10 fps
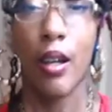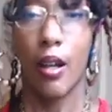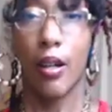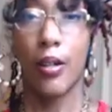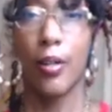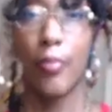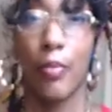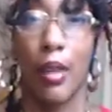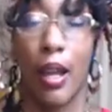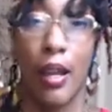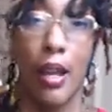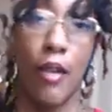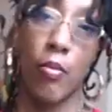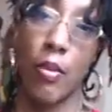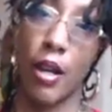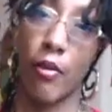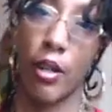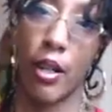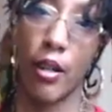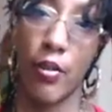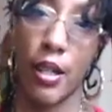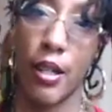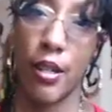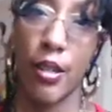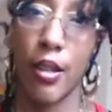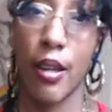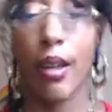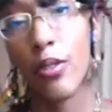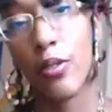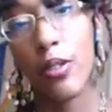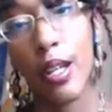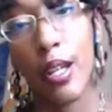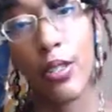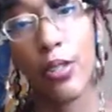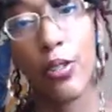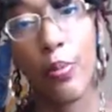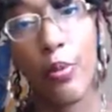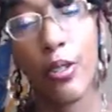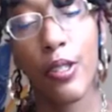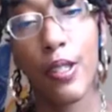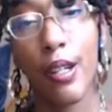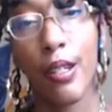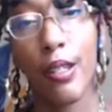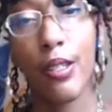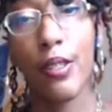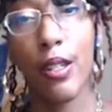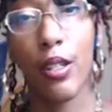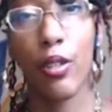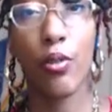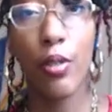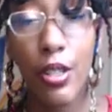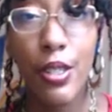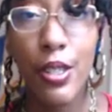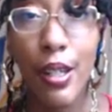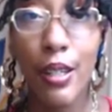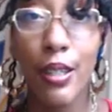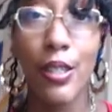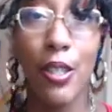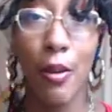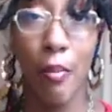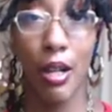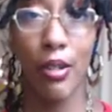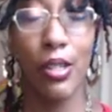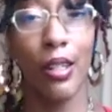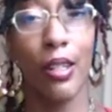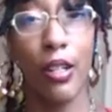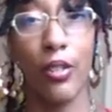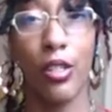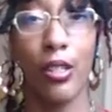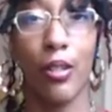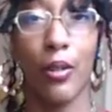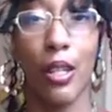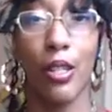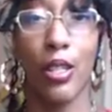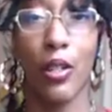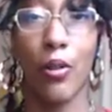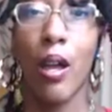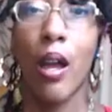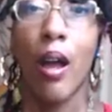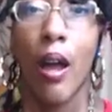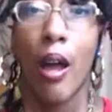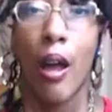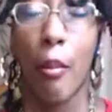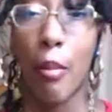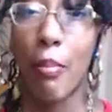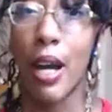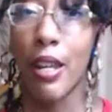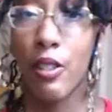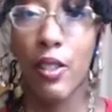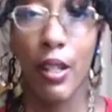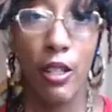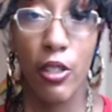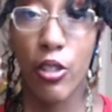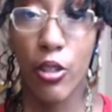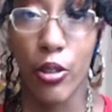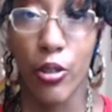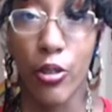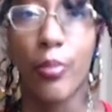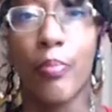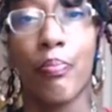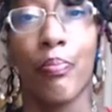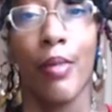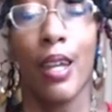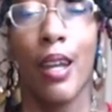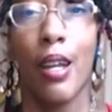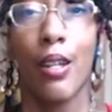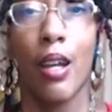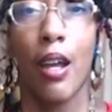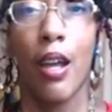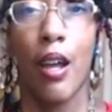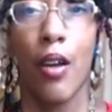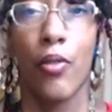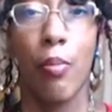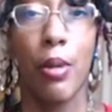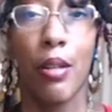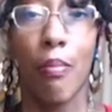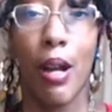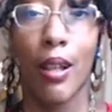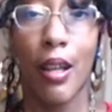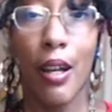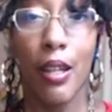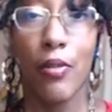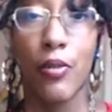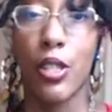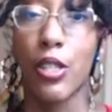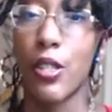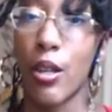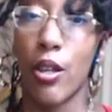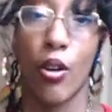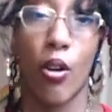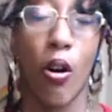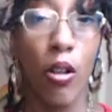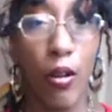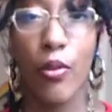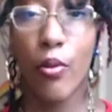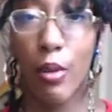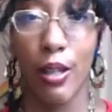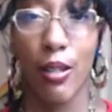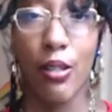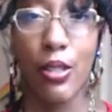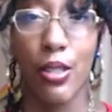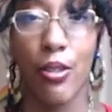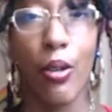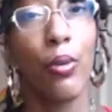um, I have a background in exercise and sports science and nutrition science and biotechnology. Okay, so I'm a body science nerd and I have committed my life to studying all of the ways that